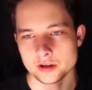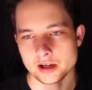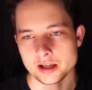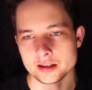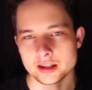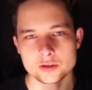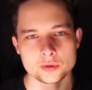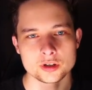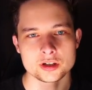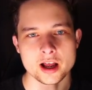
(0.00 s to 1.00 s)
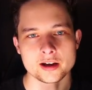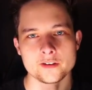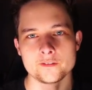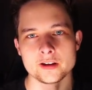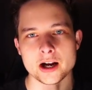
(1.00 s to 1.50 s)
And things were just not going to
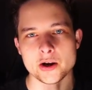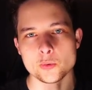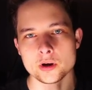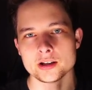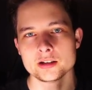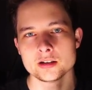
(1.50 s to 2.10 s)
fit how I wanted.